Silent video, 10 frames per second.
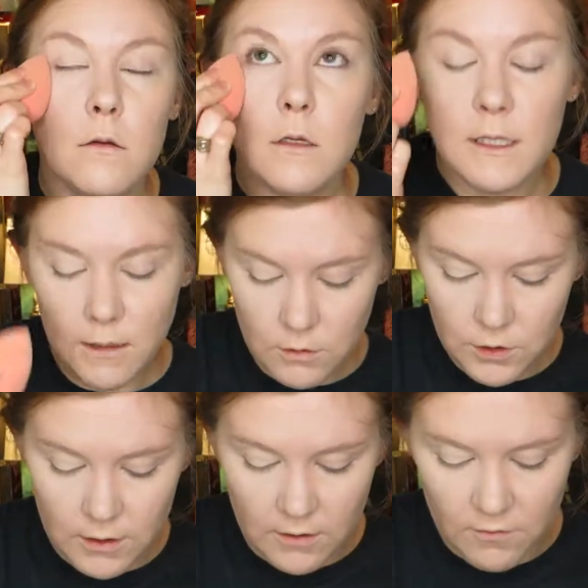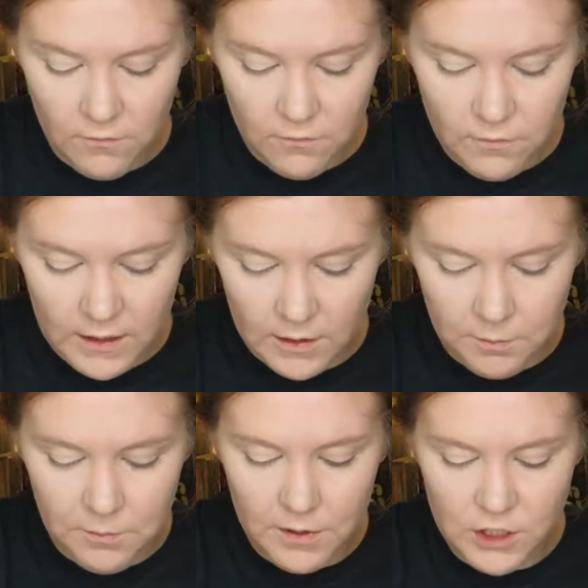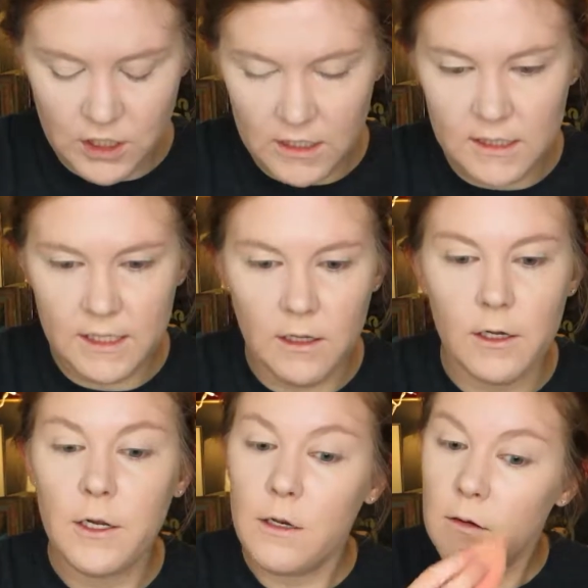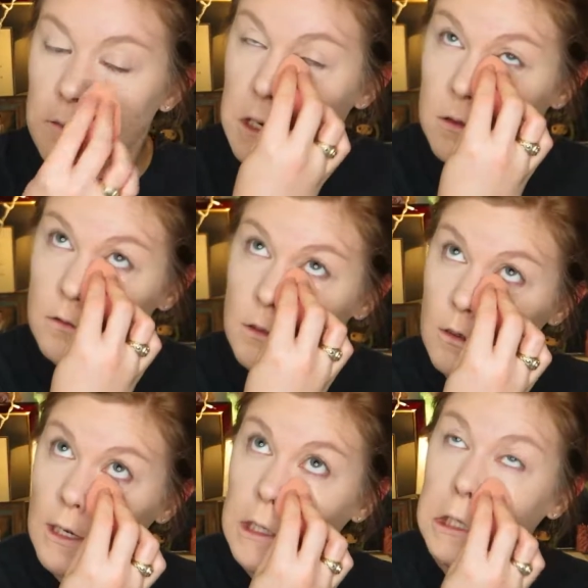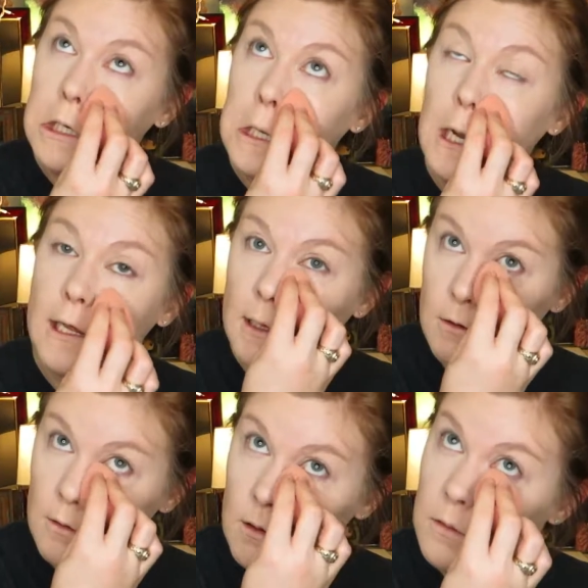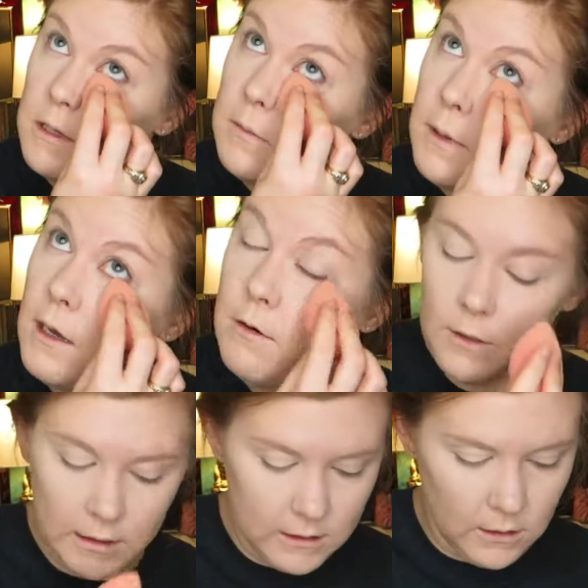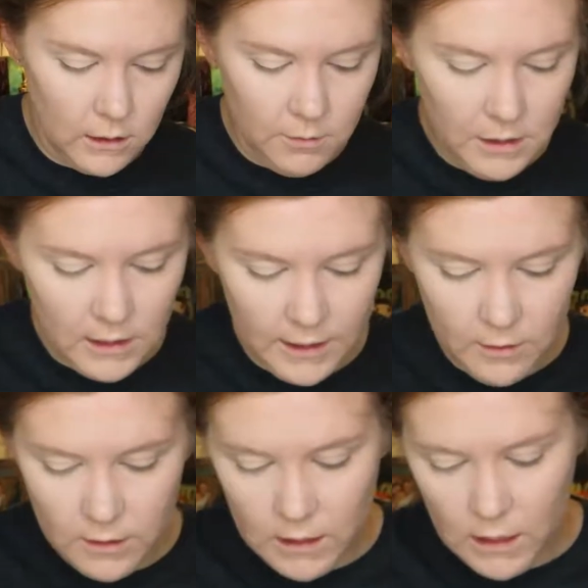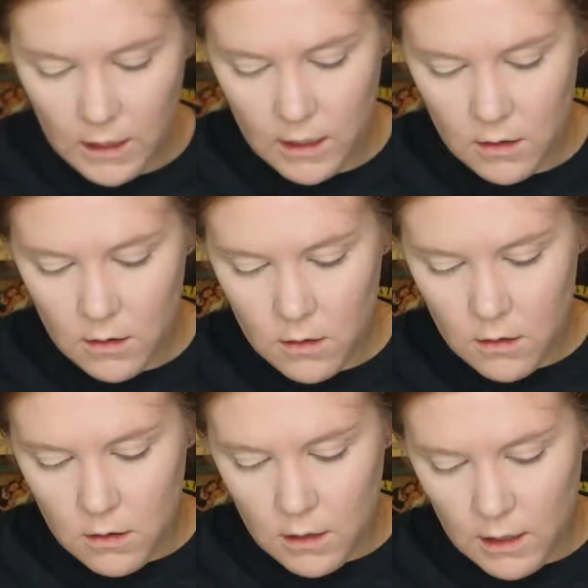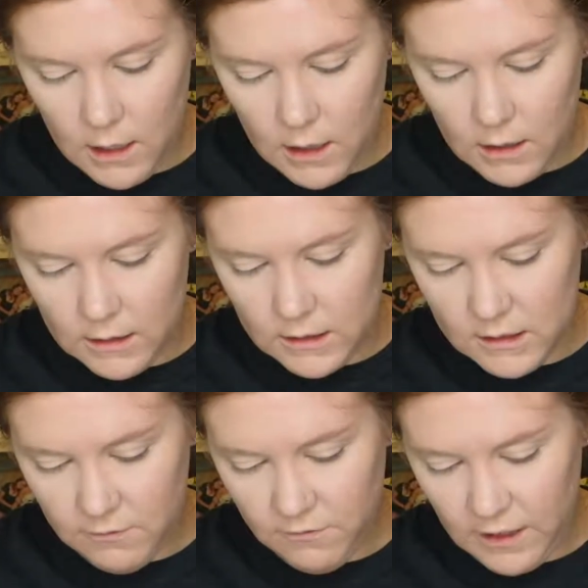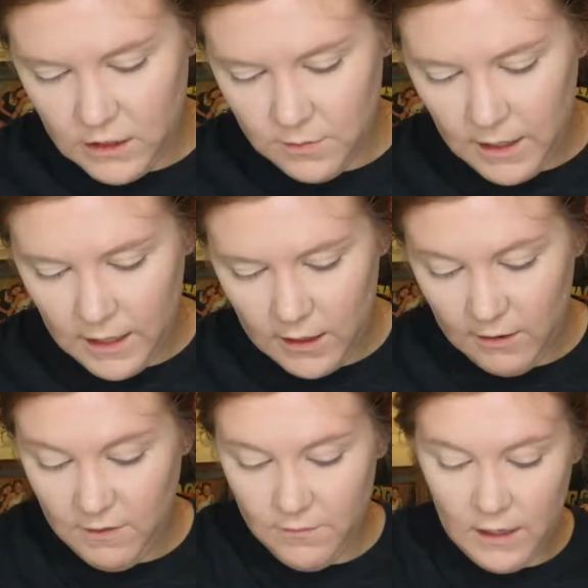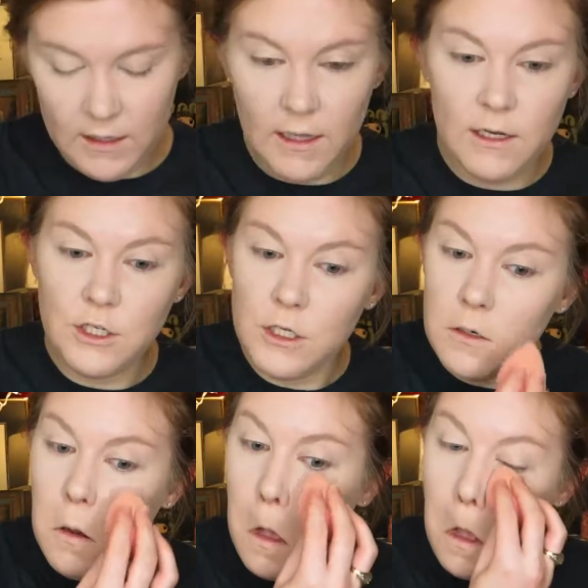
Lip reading: Because I don't do like a bunch of concealer, you know what I mean? So I like to highlight with a little bit of powder that's a little bit lighter than I need, and it doesn't flash back. I've never had that issue.